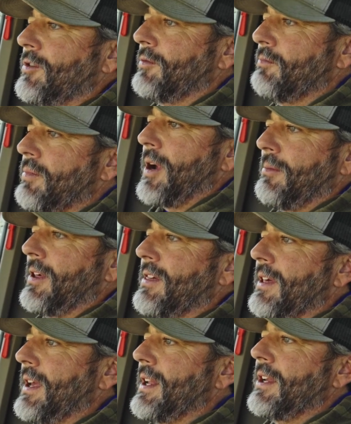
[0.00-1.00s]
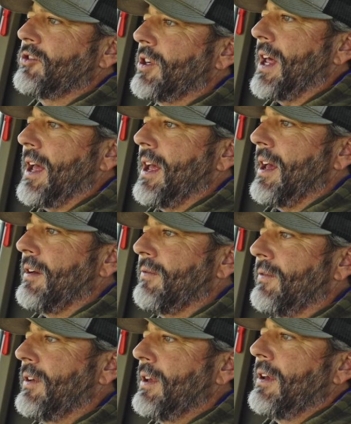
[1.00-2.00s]
you'll probably see 1.5 inches,
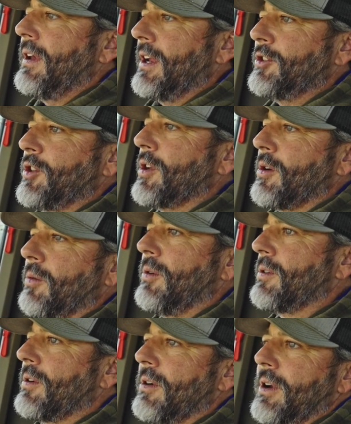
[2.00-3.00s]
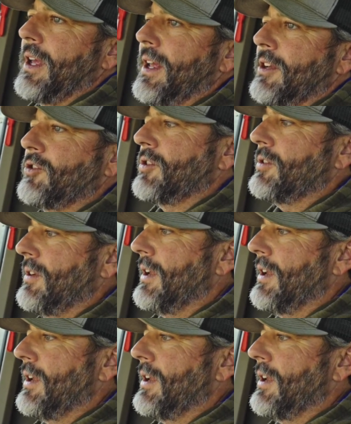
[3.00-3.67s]
1.25 inches.